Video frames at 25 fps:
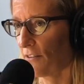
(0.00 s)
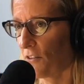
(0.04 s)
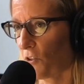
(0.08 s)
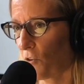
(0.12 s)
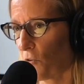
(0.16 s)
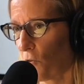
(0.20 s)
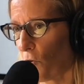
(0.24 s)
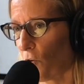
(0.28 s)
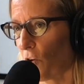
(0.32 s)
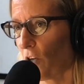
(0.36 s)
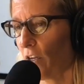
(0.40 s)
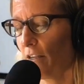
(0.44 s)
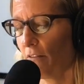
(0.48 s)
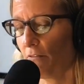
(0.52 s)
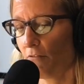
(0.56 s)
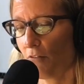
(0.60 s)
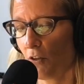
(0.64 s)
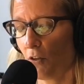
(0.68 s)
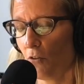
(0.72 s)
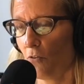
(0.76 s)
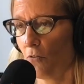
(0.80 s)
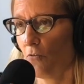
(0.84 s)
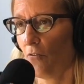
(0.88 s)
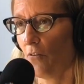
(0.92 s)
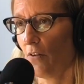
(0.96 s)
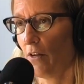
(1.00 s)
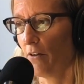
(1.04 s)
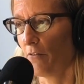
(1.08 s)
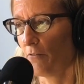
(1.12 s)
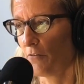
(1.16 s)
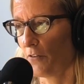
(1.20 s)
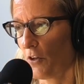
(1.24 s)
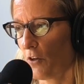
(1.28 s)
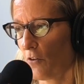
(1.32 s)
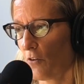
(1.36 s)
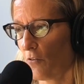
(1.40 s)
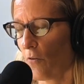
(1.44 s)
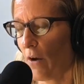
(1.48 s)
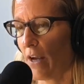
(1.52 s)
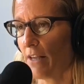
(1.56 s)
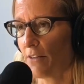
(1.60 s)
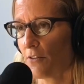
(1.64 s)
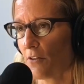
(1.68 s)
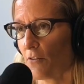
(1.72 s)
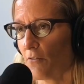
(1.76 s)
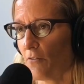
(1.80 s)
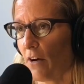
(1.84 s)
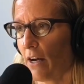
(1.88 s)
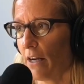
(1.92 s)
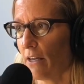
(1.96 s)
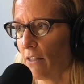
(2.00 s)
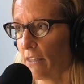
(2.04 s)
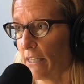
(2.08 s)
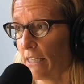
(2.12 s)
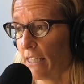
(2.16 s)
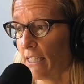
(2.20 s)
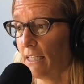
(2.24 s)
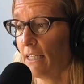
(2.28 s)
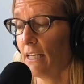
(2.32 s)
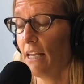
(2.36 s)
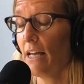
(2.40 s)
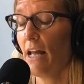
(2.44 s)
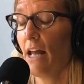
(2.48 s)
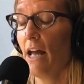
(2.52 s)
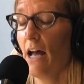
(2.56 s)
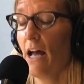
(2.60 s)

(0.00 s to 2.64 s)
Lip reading: to court if your rights are violated.